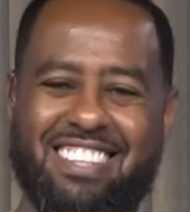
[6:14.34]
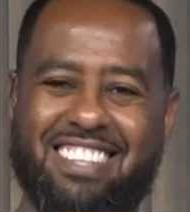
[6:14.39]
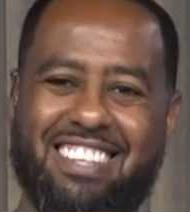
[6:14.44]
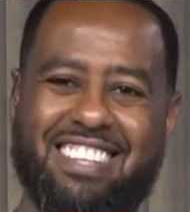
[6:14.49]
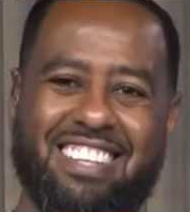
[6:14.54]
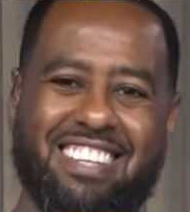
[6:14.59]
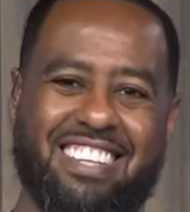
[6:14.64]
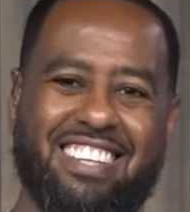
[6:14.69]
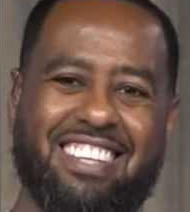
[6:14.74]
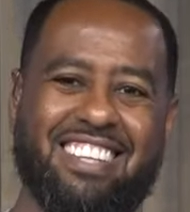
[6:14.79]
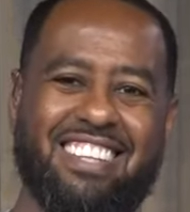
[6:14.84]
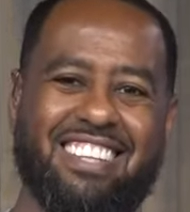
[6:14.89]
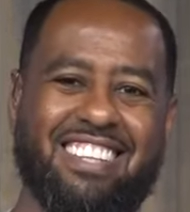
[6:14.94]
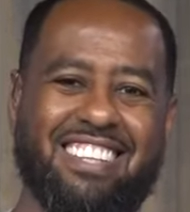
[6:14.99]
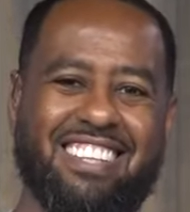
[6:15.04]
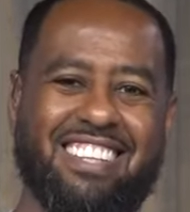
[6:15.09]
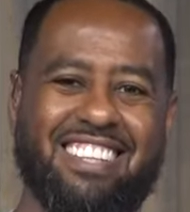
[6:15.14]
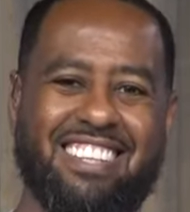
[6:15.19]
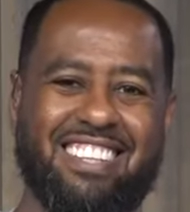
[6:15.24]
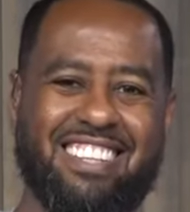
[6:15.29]

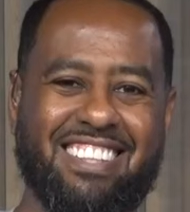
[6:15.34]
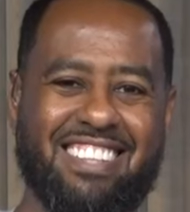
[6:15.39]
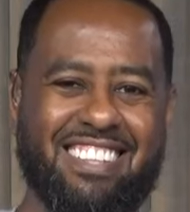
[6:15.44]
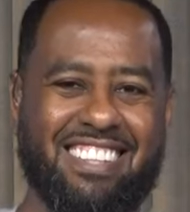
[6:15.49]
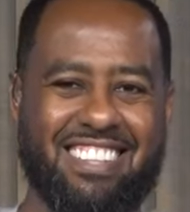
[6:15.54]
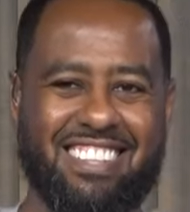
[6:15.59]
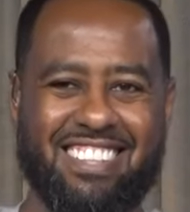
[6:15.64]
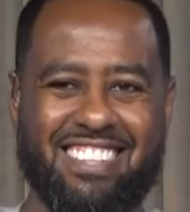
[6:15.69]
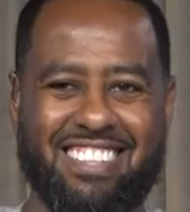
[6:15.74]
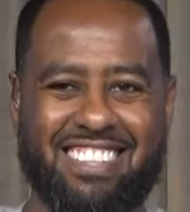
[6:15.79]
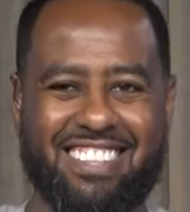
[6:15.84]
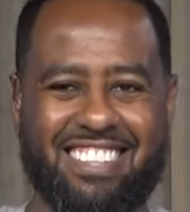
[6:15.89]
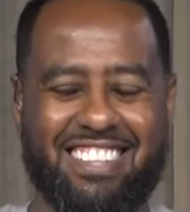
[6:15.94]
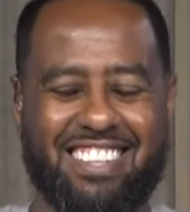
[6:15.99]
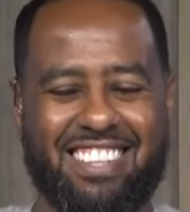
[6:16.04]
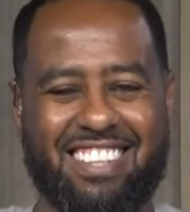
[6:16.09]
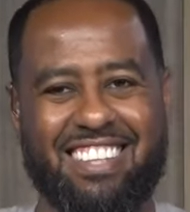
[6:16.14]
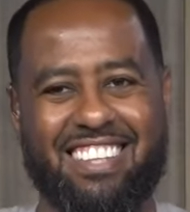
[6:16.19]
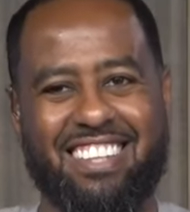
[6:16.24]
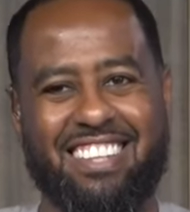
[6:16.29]

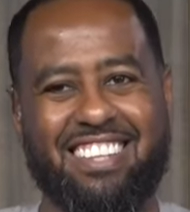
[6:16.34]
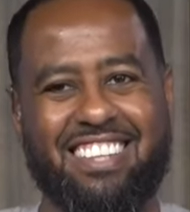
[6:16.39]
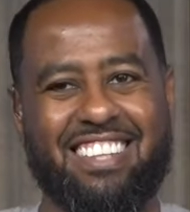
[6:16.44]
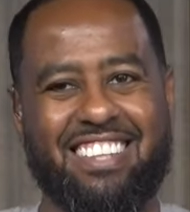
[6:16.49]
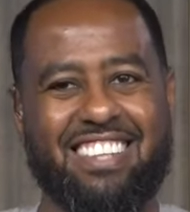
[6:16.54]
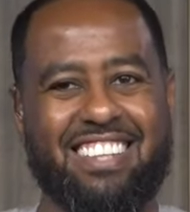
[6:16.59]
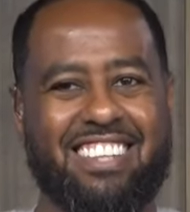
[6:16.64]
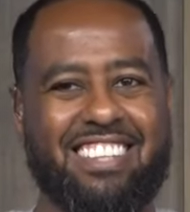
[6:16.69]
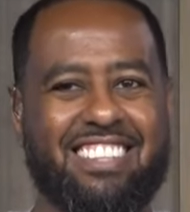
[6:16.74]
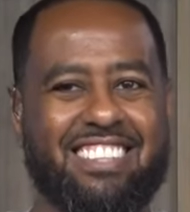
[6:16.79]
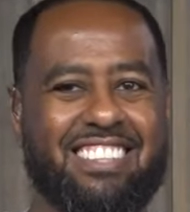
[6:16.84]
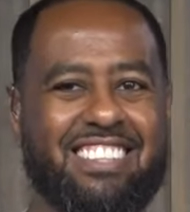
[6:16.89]
[no speech]